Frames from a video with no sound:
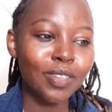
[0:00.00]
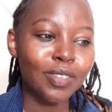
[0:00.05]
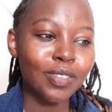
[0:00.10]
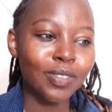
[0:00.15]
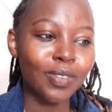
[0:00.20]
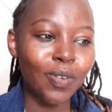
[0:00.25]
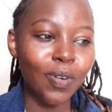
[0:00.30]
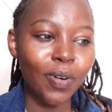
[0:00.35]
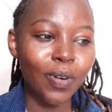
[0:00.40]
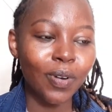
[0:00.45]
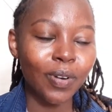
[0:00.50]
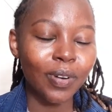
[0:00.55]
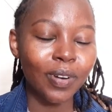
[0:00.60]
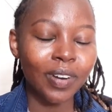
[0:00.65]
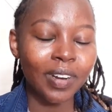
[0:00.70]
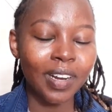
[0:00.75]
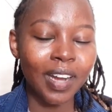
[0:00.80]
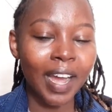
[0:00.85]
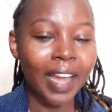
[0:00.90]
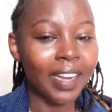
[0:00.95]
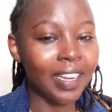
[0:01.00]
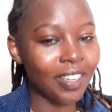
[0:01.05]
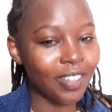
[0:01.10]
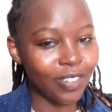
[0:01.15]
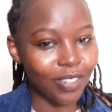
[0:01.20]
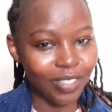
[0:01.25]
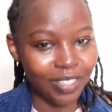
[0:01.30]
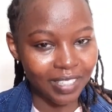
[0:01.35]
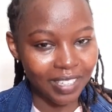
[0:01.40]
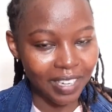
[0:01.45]
So I did
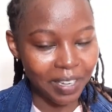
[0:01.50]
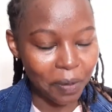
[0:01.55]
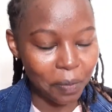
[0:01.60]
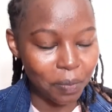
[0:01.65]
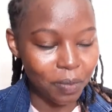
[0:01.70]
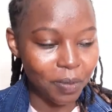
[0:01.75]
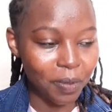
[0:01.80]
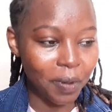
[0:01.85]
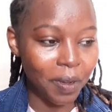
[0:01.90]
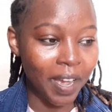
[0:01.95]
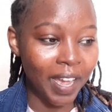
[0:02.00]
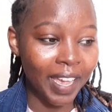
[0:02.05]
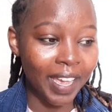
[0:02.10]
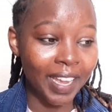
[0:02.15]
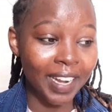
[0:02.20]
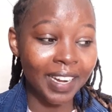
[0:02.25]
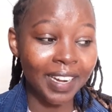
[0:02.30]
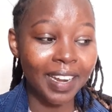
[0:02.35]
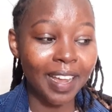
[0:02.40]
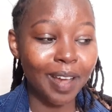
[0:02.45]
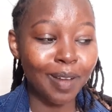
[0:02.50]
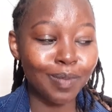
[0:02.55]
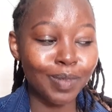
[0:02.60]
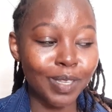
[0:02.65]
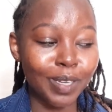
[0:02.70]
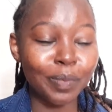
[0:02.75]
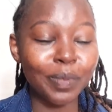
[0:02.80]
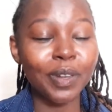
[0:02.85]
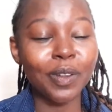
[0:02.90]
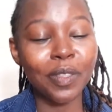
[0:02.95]
not sleep. So I ended up
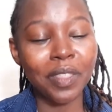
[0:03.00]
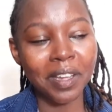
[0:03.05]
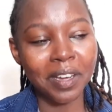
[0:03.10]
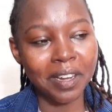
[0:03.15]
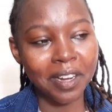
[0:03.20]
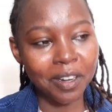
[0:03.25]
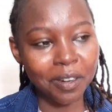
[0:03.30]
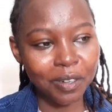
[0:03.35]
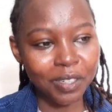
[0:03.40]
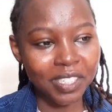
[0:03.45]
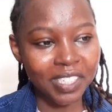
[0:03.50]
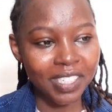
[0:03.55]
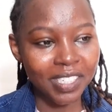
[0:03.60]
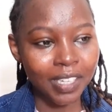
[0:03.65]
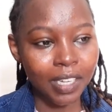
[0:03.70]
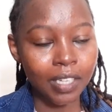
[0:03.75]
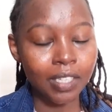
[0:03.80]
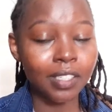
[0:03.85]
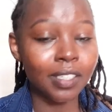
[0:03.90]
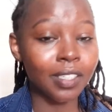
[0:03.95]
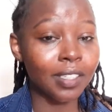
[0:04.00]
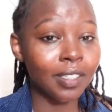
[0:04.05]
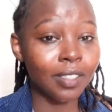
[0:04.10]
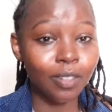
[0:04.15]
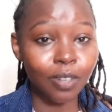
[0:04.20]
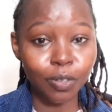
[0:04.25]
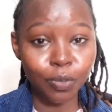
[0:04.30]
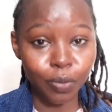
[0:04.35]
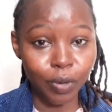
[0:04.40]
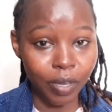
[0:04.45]
sleeping on the couch, and she did
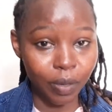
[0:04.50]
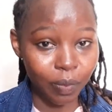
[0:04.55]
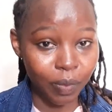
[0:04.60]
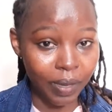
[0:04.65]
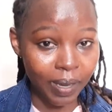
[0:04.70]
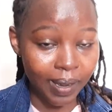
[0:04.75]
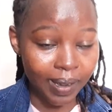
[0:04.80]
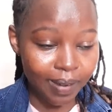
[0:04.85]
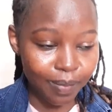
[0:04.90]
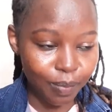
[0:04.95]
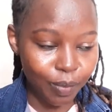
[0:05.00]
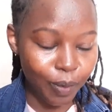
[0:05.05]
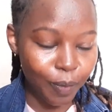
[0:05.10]
not wake me up.